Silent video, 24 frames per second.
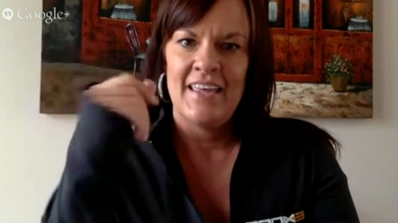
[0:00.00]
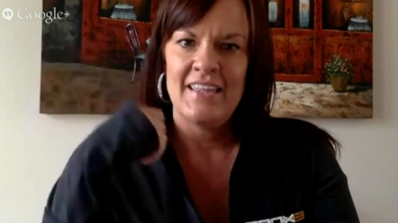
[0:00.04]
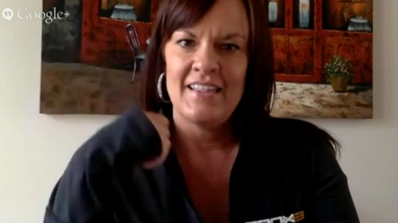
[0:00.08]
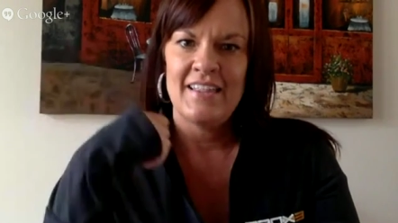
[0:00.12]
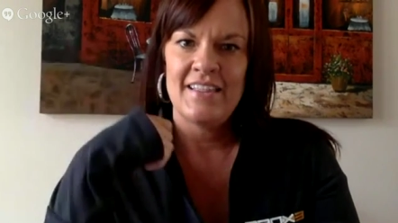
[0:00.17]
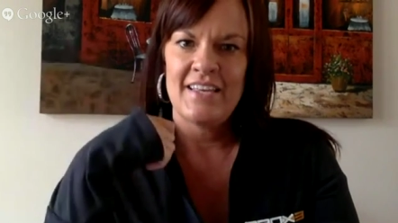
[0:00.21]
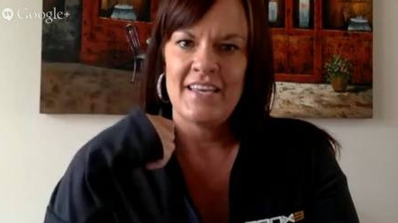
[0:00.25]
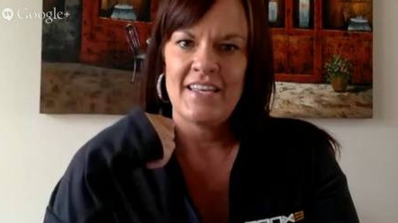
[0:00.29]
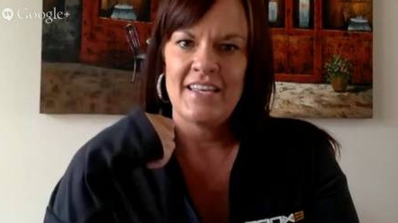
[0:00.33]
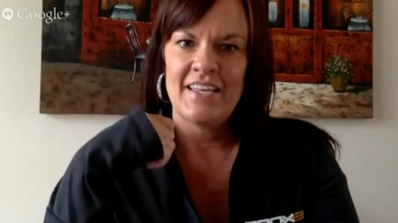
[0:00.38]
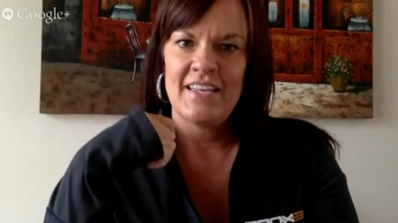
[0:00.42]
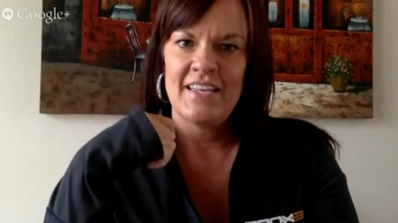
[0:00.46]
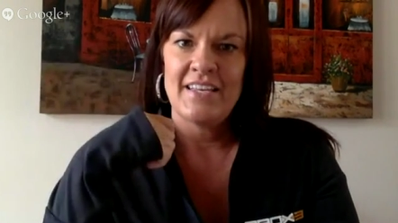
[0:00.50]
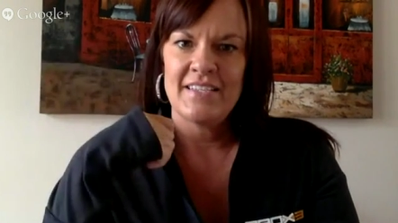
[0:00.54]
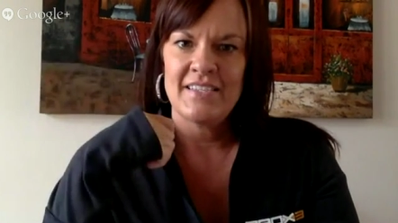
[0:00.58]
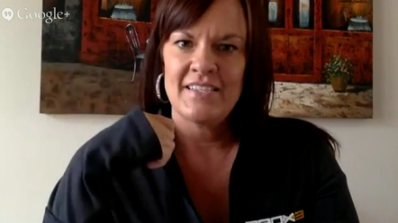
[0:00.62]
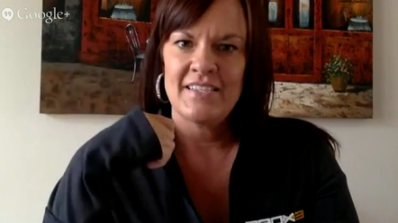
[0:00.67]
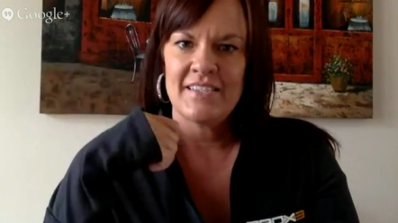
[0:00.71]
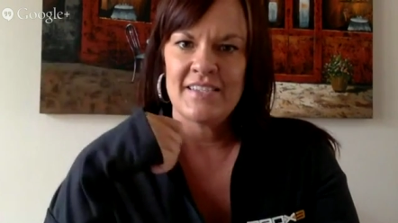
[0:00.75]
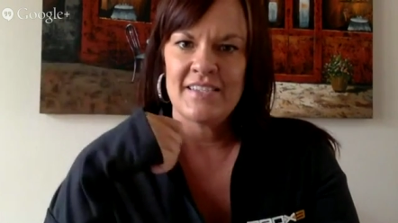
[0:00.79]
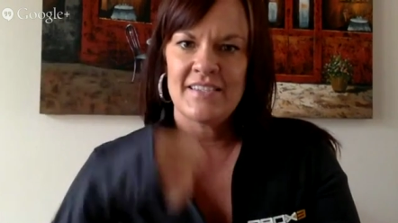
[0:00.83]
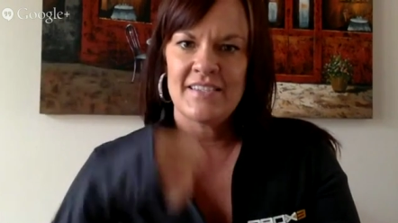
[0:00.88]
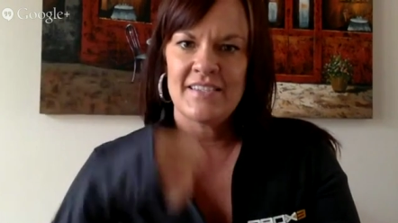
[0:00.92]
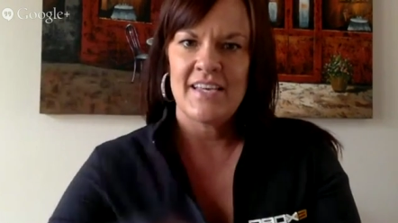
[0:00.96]
Hey
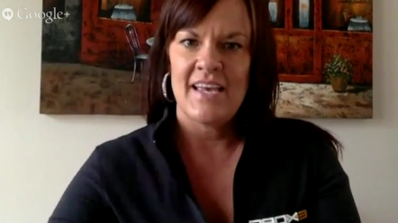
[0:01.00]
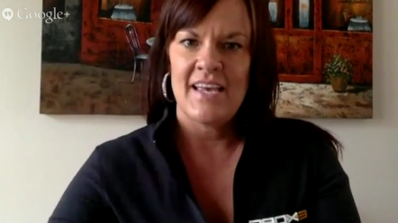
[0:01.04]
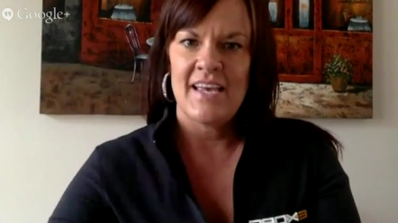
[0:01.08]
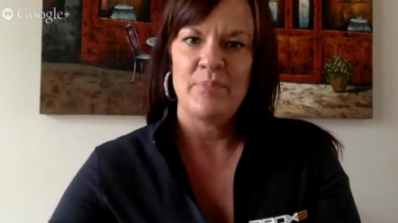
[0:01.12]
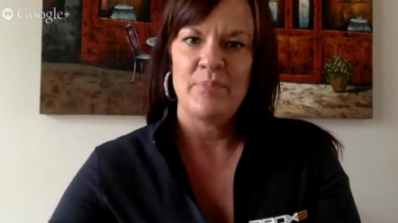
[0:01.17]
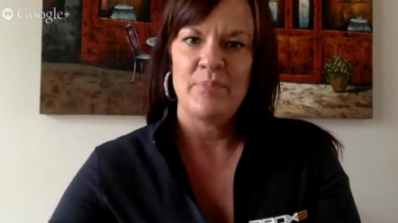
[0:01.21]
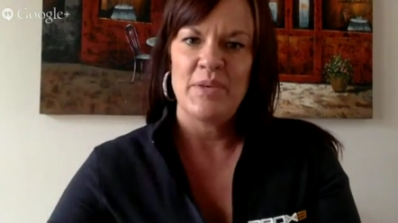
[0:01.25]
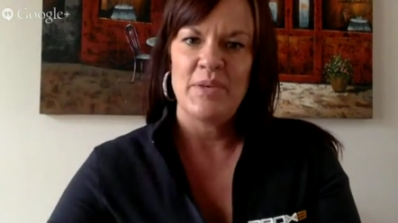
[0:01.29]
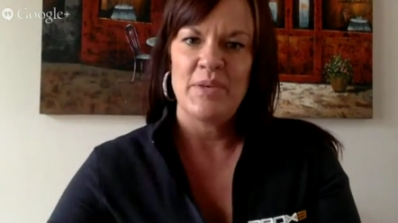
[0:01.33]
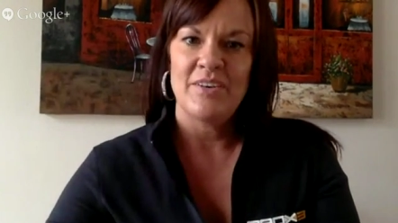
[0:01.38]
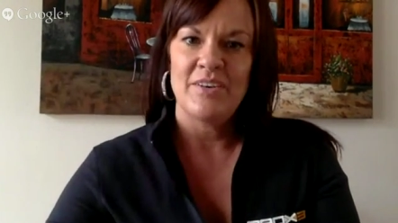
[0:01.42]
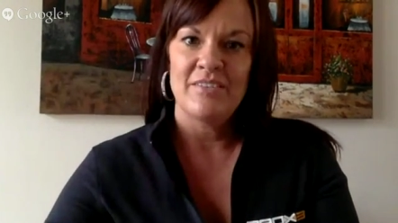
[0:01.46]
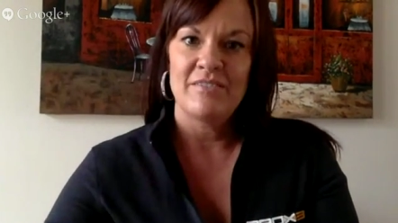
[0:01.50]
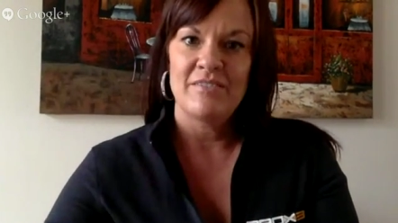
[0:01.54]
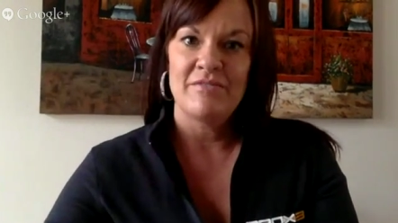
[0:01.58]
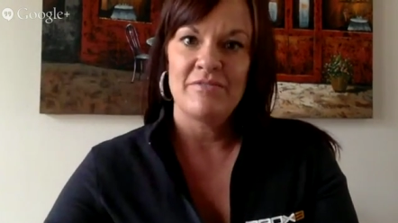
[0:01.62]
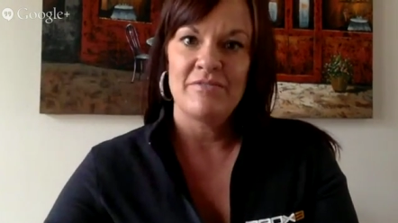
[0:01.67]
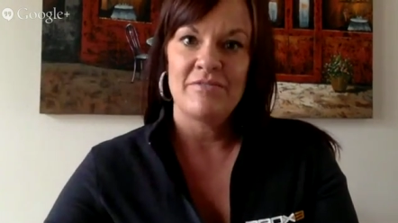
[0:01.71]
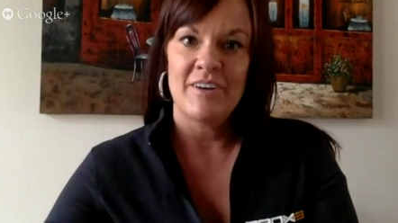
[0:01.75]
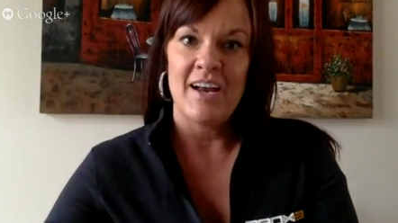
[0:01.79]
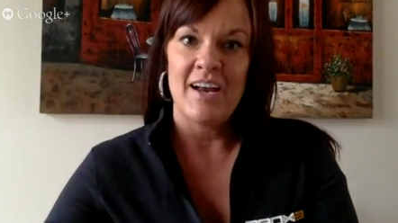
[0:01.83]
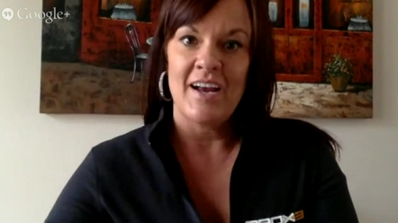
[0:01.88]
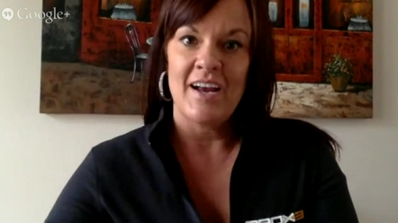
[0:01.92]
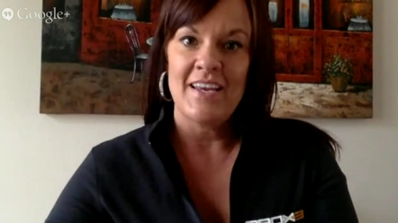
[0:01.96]
ladies, happy Good
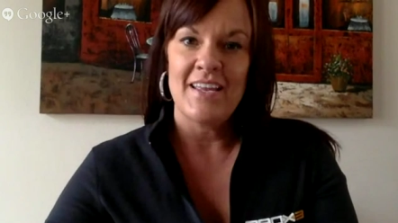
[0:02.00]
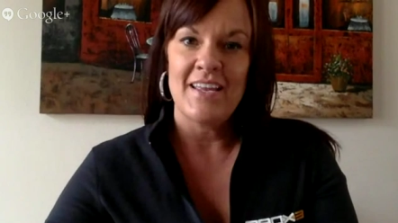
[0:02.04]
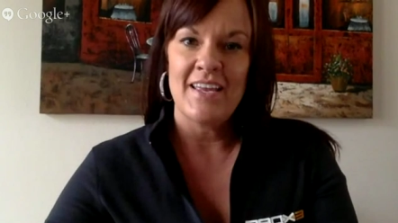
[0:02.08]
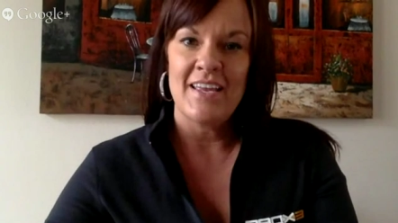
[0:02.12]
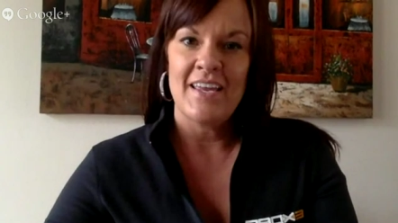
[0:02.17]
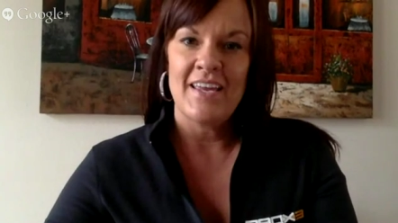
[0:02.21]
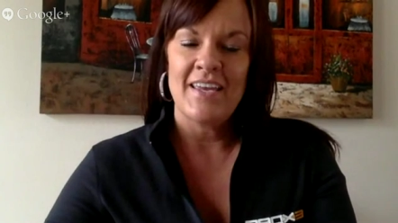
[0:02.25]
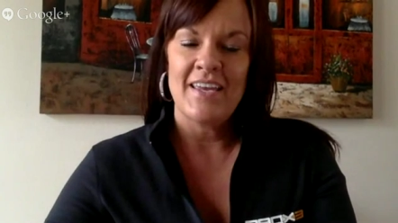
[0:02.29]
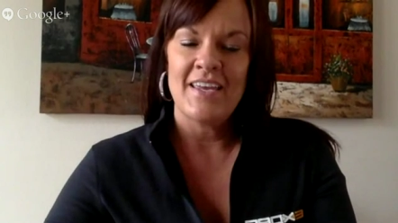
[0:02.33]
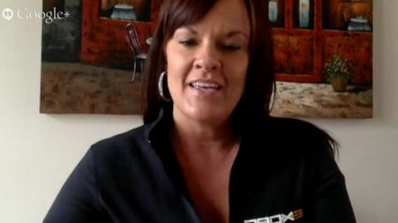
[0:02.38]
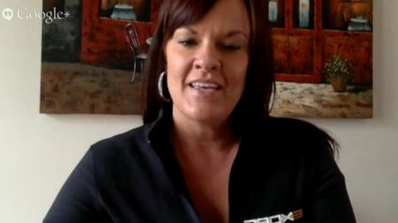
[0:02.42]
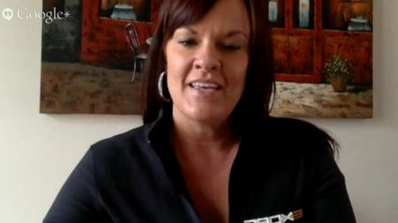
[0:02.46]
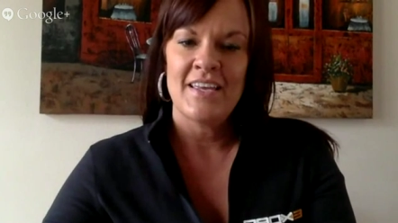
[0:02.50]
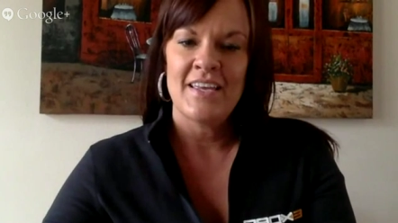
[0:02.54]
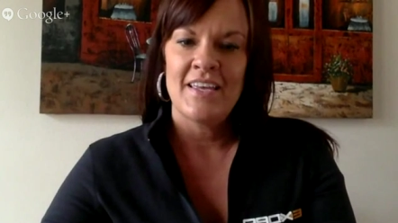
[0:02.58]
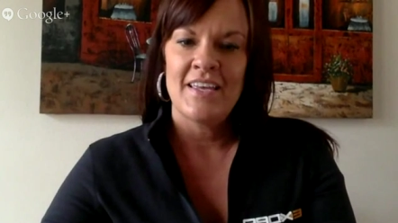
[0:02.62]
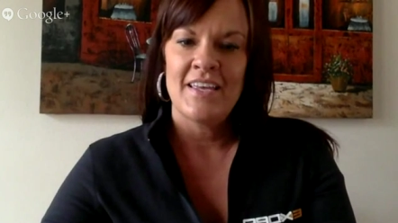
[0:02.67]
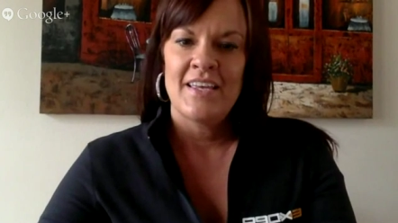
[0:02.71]
Friday.